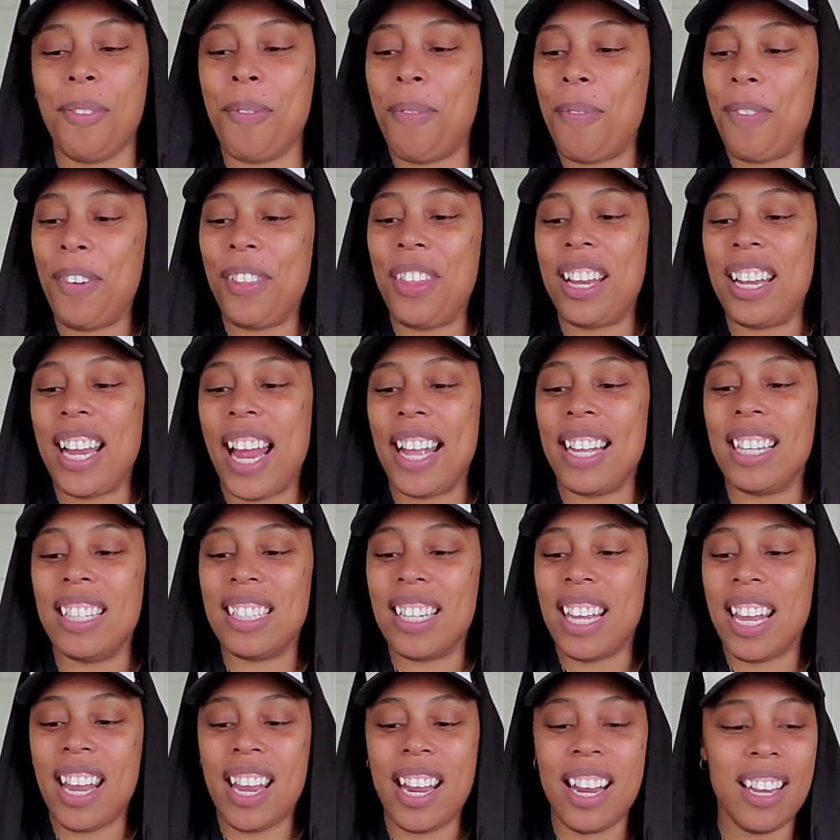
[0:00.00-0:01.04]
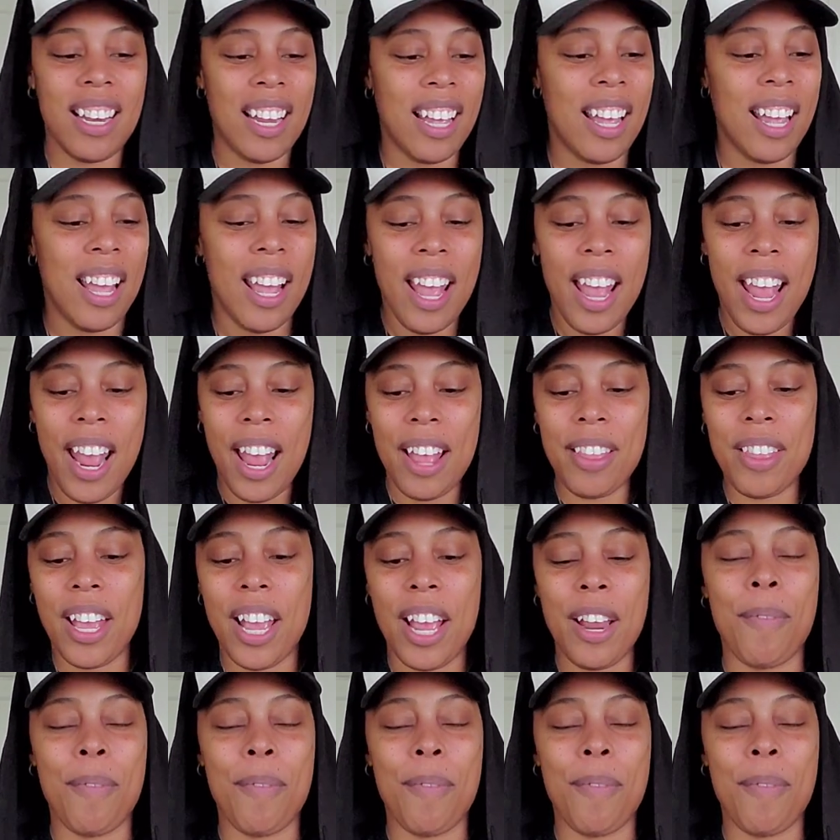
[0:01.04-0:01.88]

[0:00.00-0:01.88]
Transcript: for the 19. And then